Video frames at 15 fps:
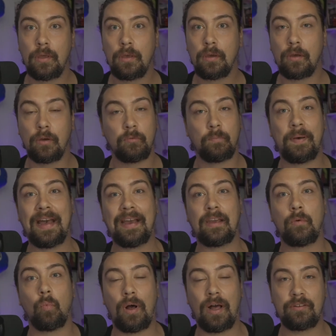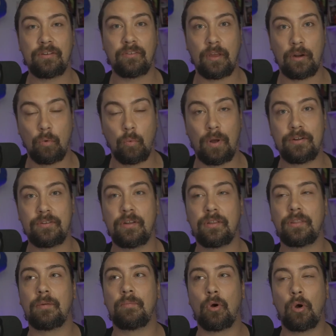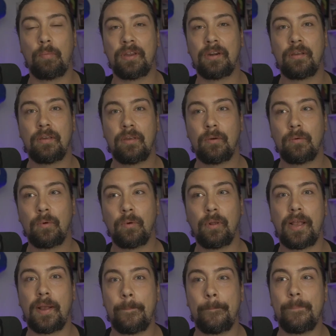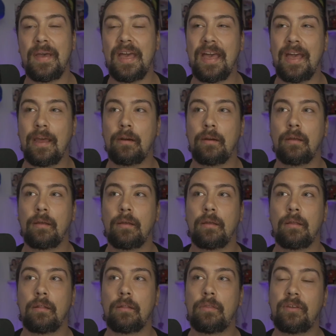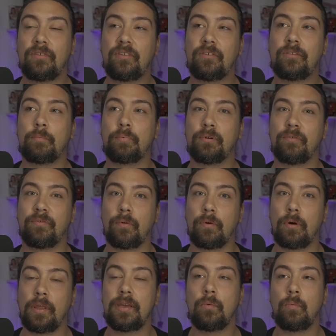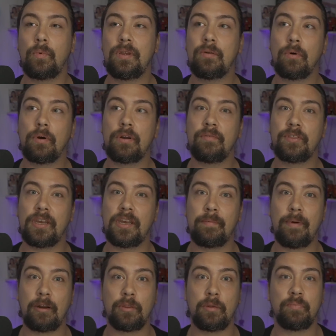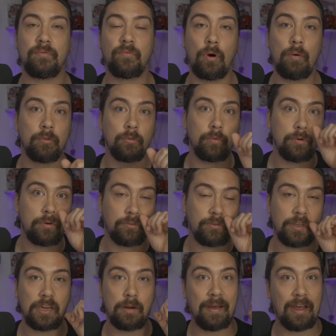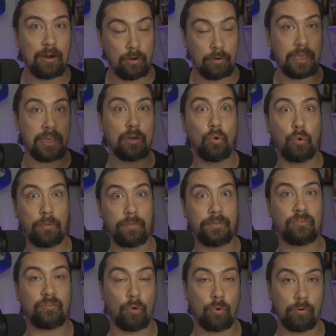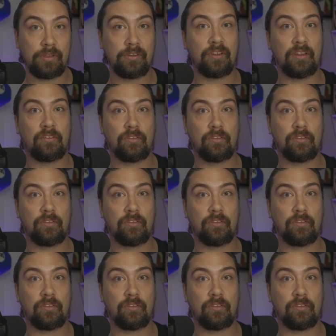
goes back and watches that or watched it in the moment, we were like, man, this is a perform. Like, we weren't even thinking about the performance. We were just thinking about, okay, cool, this totally sets